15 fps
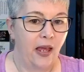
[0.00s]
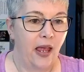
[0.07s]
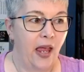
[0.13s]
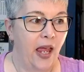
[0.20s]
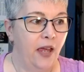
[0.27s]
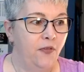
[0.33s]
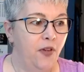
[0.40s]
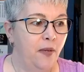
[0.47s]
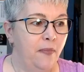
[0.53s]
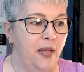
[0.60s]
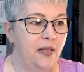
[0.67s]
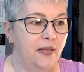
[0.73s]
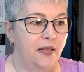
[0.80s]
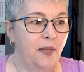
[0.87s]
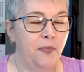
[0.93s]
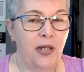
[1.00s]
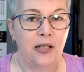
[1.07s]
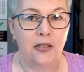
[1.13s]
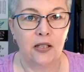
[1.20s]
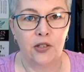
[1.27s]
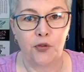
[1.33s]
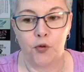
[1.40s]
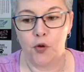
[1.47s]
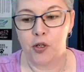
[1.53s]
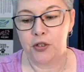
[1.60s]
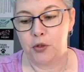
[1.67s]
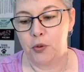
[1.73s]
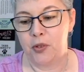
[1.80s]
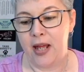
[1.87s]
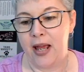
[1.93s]
If you missed the pieces for
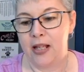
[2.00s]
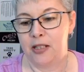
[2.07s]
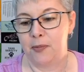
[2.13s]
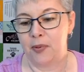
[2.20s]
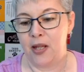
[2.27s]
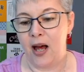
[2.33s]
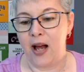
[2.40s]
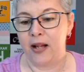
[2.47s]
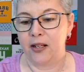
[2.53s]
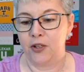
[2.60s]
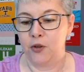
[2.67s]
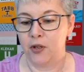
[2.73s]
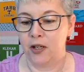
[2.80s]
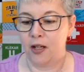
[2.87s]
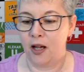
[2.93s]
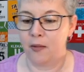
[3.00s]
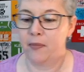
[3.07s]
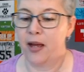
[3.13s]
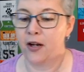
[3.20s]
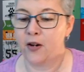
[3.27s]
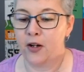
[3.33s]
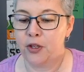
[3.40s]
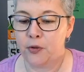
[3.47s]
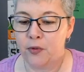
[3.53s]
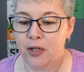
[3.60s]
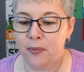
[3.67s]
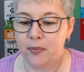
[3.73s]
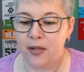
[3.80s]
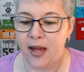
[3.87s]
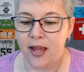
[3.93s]
today's block, you can come back on the
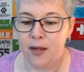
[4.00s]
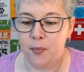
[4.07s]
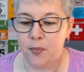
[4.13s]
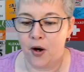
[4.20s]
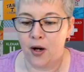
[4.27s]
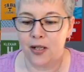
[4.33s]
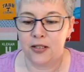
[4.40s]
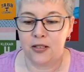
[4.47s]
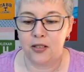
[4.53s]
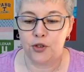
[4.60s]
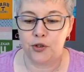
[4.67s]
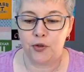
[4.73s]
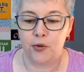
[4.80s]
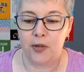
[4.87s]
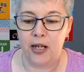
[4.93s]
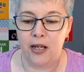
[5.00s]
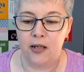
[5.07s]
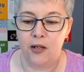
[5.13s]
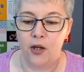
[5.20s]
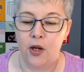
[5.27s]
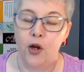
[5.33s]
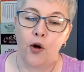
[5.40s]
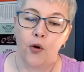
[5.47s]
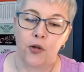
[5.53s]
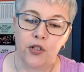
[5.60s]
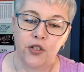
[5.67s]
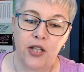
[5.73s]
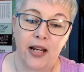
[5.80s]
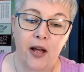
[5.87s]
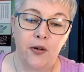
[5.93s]
replay and pause the screen or
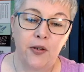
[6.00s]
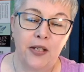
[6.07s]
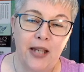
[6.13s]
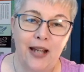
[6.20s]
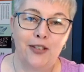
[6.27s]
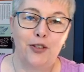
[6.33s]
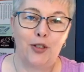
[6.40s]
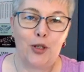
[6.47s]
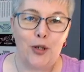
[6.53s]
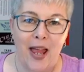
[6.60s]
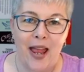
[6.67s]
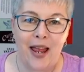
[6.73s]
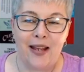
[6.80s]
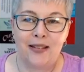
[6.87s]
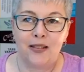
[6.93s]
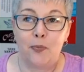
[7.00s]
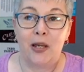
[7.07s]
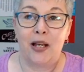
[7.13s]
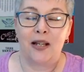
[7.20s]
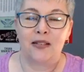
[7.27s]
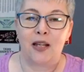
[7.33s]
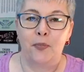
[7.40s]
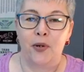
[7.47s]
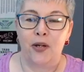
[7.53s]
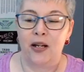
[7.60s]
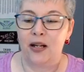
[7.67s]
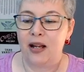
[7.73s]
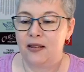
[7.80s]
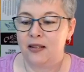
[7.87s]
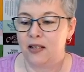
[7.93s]
check out yesterday's because I put it
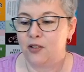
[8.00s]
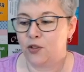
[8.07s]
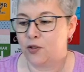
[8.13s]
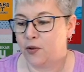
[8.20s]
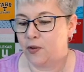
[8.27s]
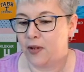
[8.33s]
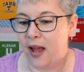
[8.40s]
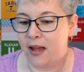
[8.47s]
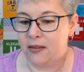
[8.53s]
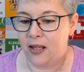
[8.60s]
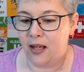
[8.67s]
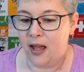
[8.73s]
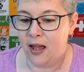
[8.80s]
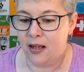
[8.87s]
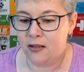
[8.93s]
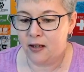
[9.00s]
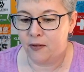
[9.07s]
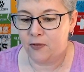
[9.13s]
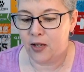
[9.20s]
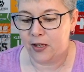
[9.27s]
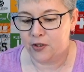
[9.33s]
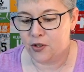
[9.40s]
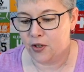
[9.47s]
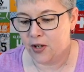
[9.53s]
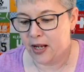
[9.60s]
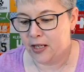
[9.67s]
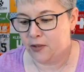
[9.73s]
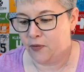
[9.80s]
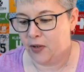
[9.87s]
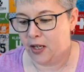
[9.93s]
at this at the end of
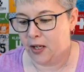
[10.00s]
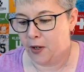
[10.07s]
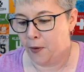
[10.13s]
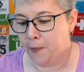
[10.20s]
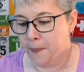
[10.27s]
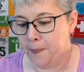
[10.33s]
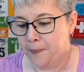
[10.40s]
yesterday's video.